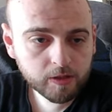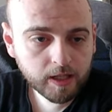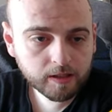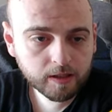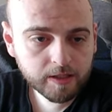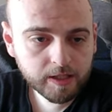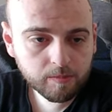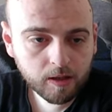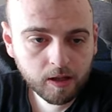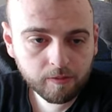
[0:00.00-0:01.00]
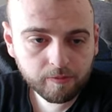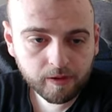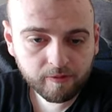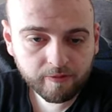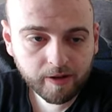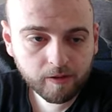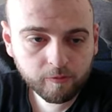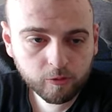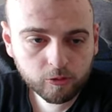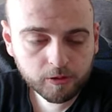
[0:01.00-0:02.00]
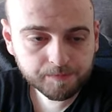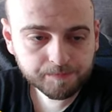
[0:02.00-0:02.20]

the other team of Frankfurt.